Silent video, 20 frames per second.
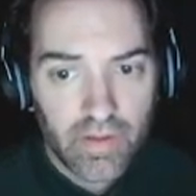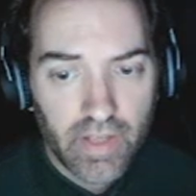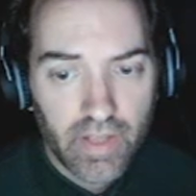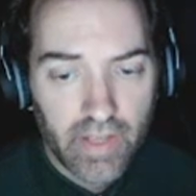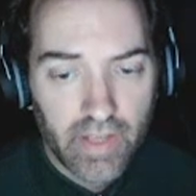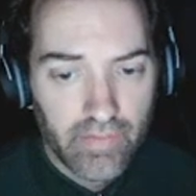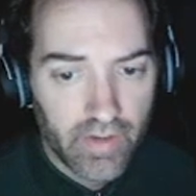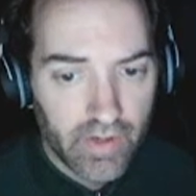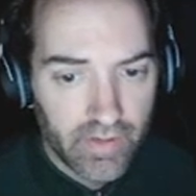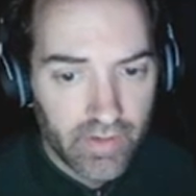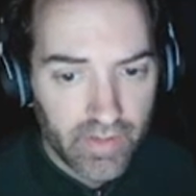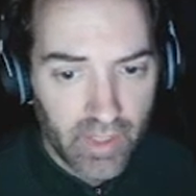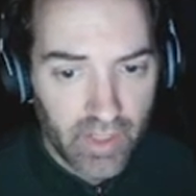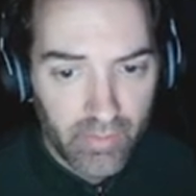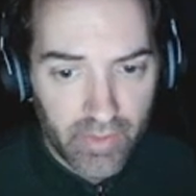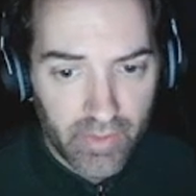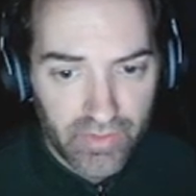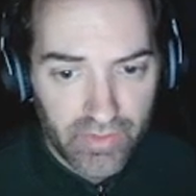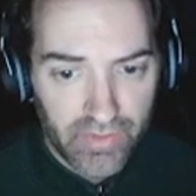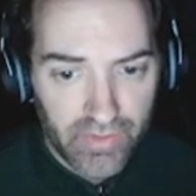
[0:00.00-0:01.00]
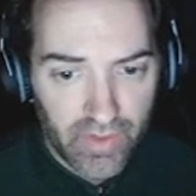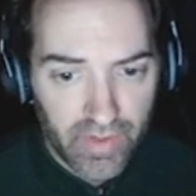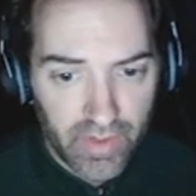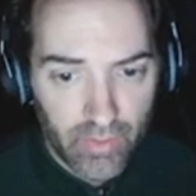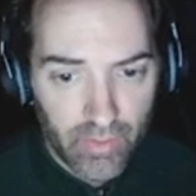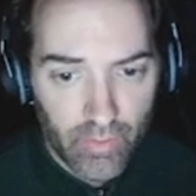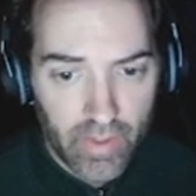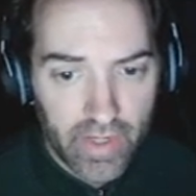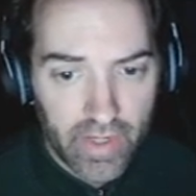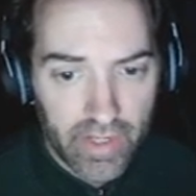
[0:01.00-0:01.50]
I have a hard time
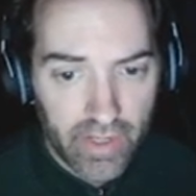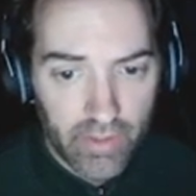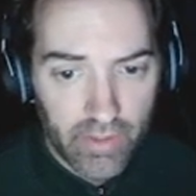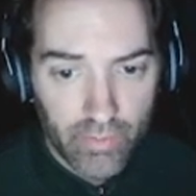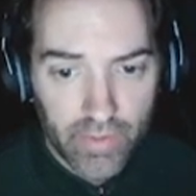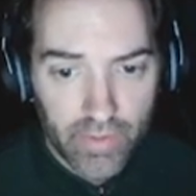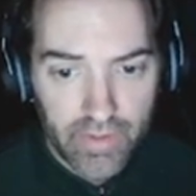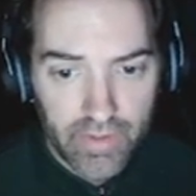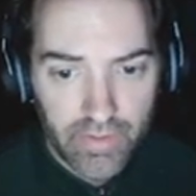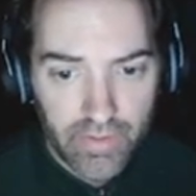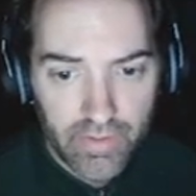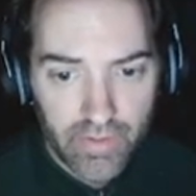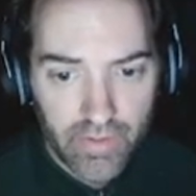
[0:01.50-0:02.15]
understanding why I would.